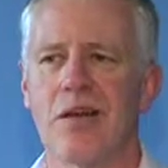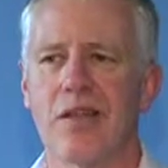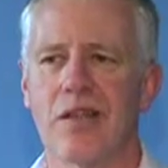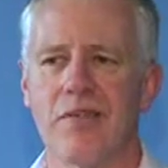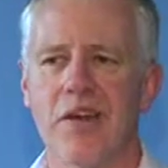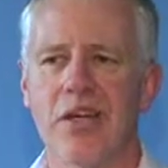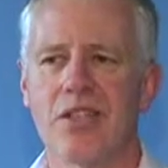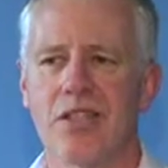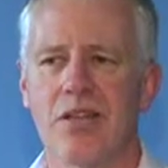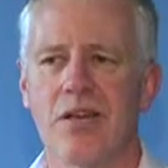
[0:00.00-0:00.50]
And
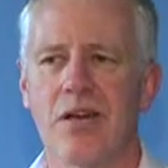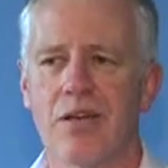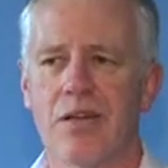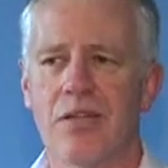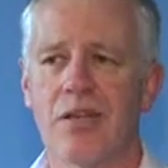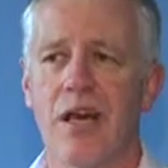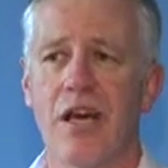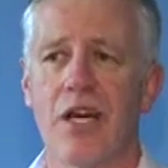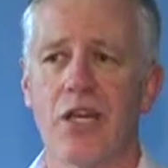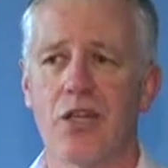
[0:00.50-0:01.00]
I've actually got to
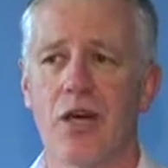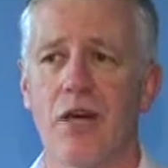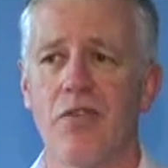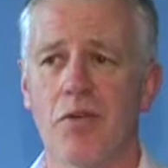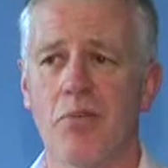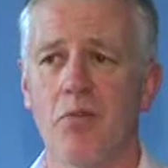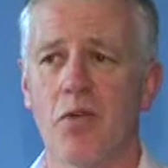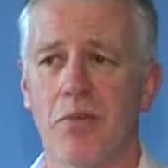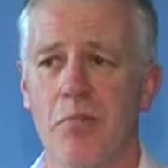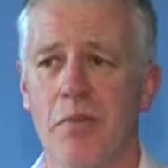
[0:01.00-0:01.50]
say it's
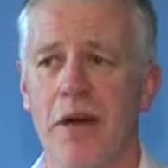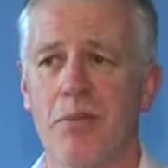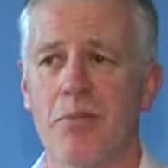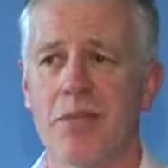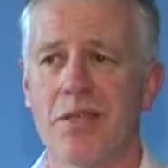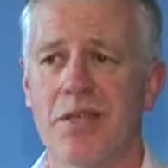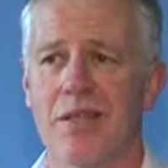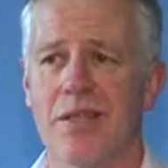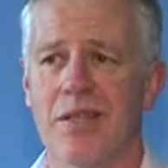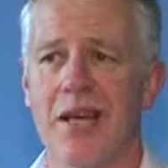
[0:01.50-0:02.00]
often more
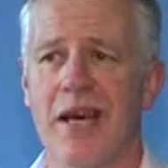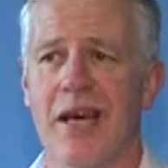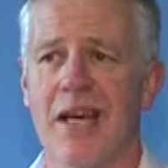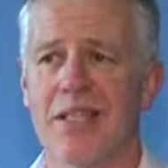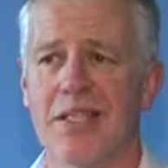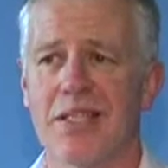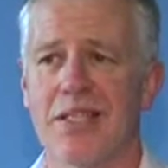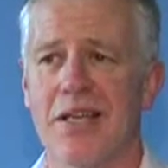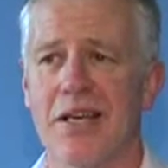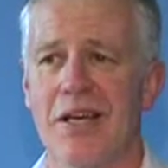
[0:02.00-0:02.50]
mums than
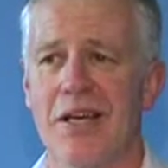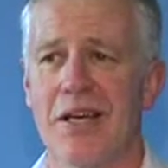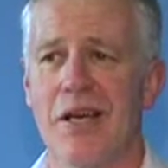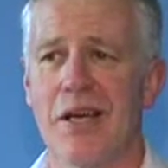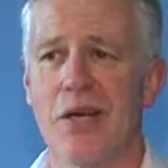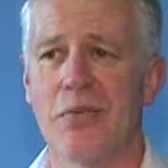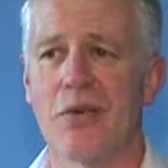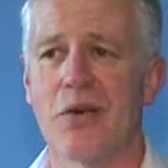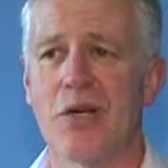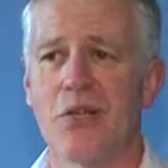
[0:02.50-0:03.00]
dads.
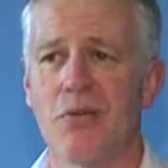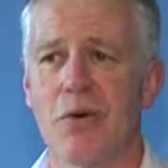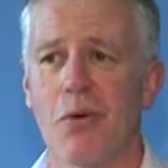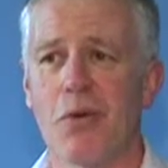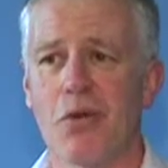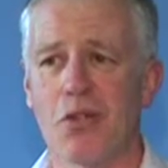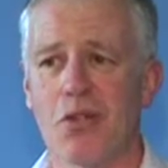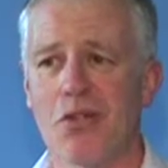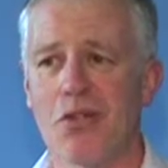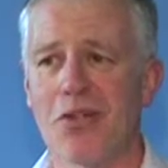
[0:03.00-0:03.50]
Because what
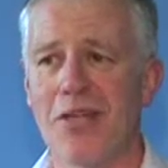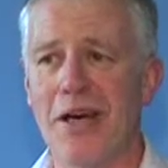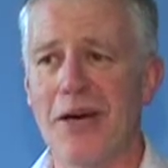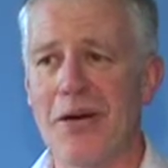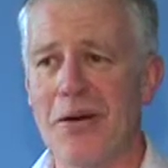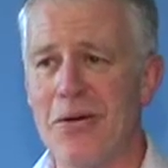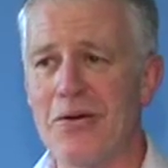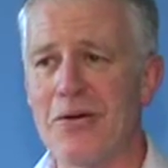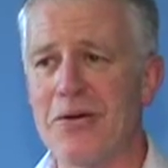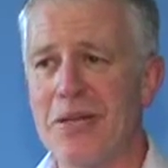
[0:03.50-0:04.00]
we do
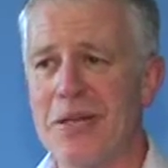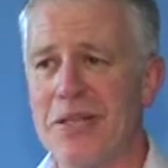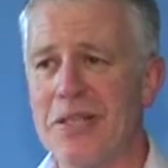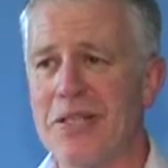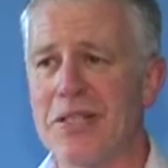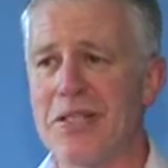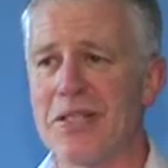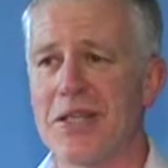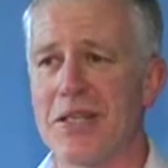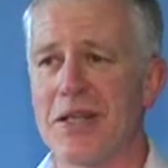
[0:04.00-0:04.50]
know
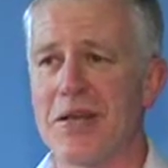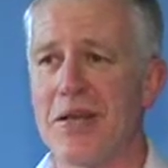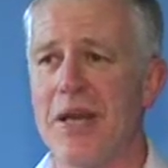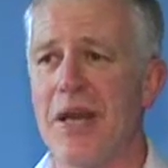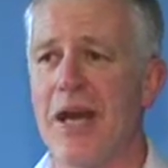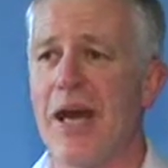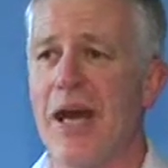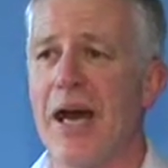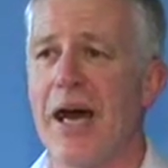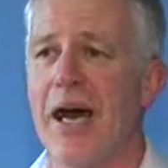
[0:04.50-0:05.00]
is that
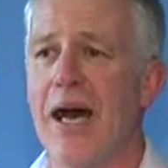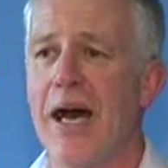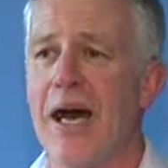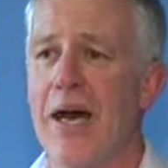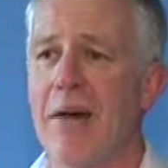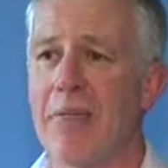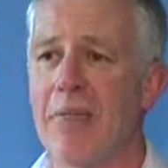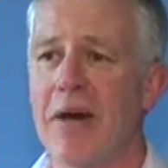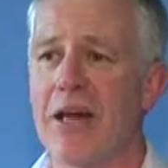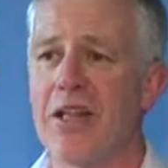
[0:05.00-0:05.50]

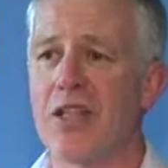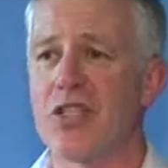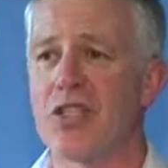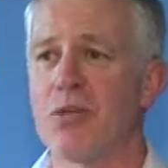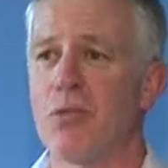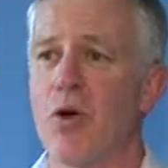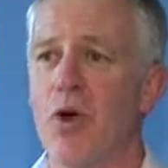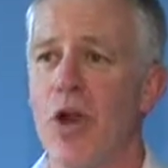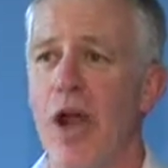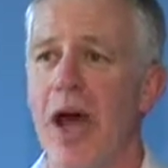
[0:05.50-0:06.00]
mothers are
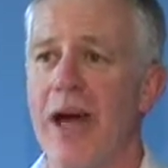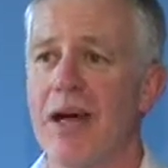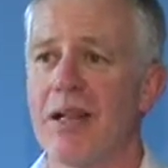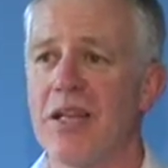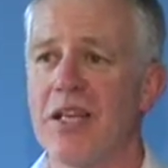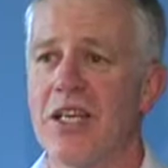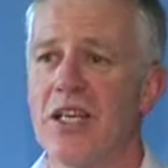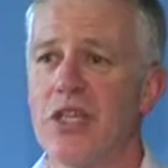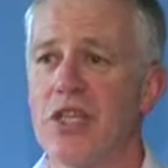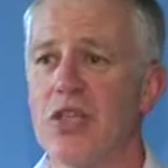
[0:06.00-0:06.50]
more
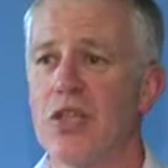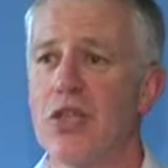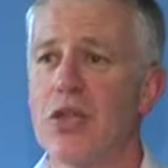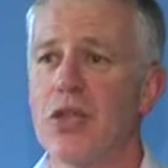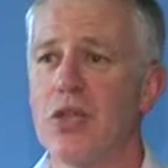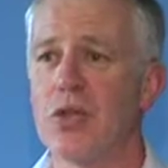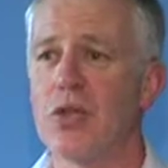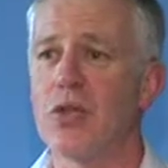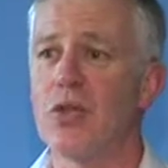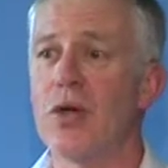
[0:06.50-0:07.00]
likely
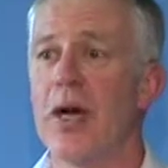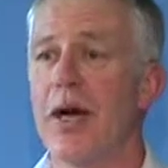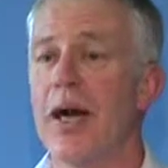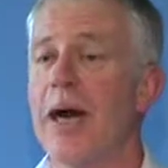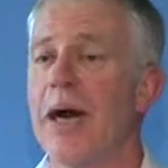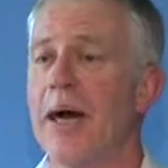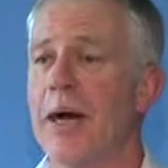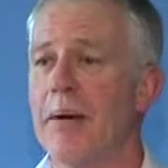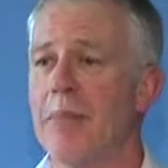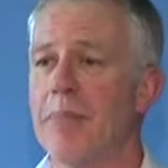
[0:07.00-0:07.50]
to
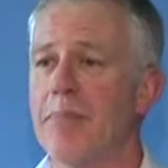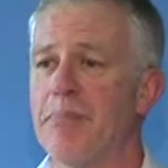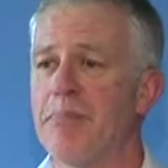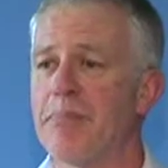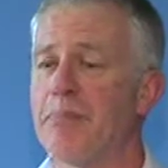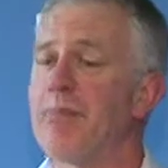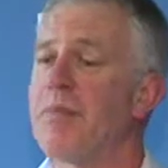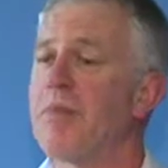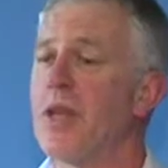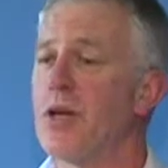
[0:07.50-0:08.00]

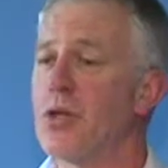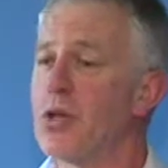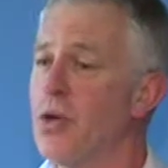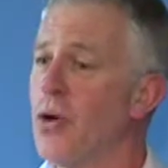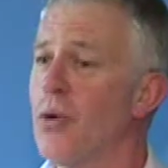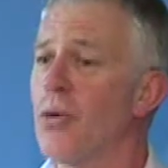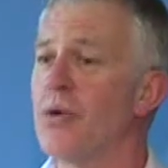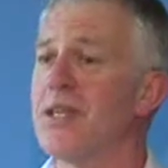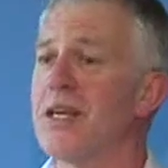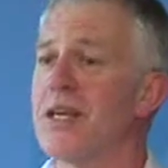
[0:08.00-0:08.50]

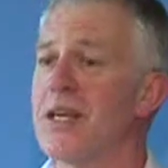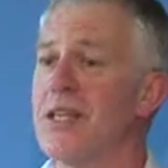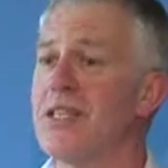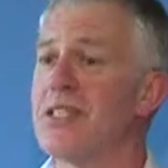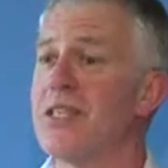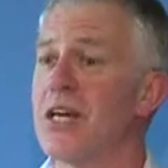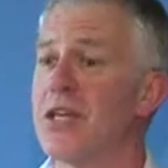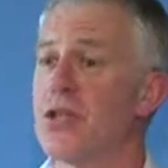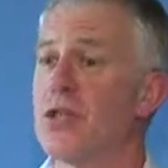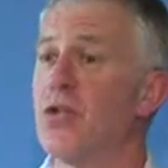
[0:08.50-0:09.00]
talk with their kids.
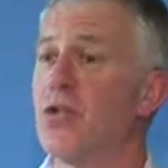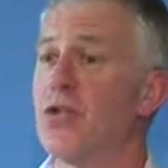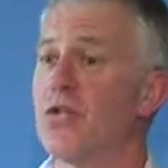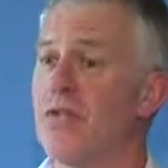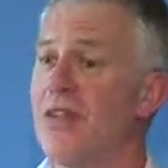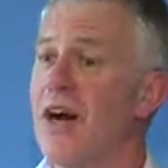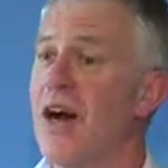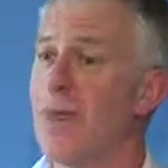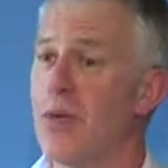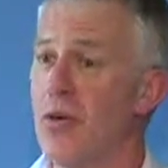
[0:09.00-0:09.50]
They talk
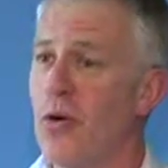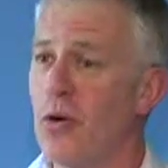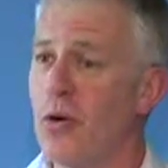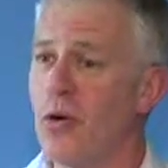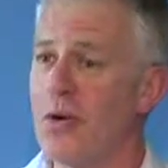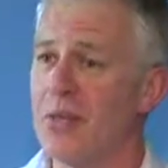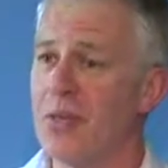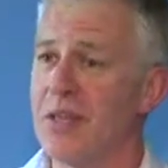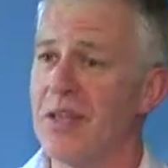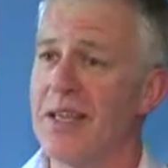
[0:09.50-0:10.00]
far more
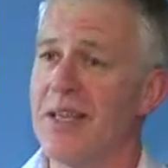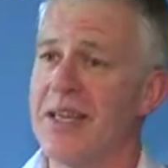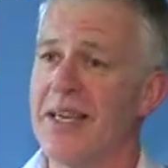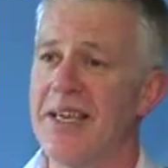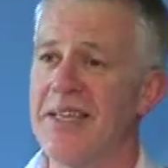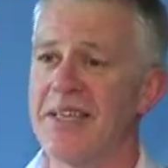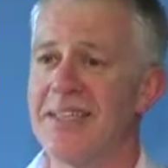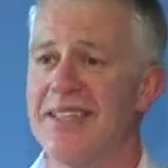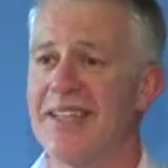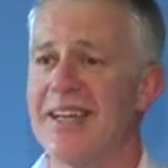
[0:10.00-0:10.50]
with their
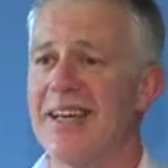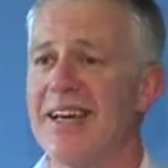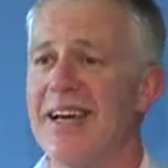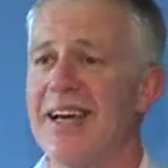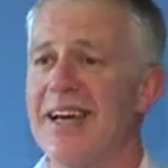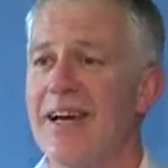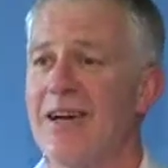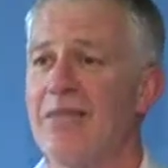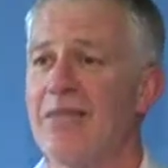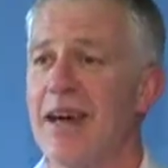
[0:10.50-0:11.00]
kids
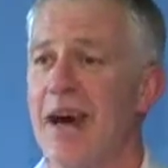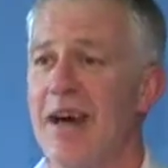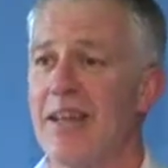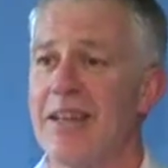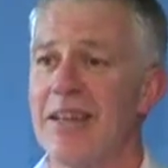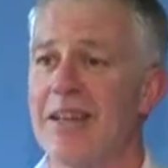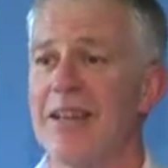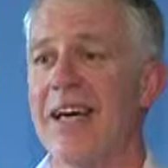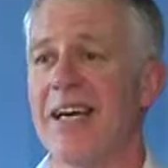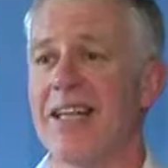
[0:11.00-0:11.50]
rather
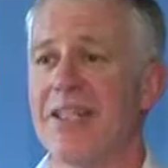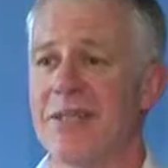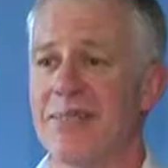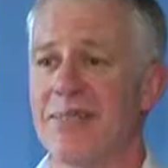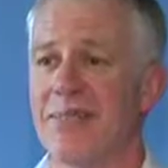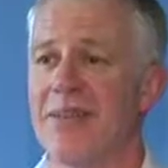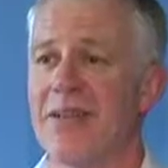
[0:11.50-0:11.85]
than dads.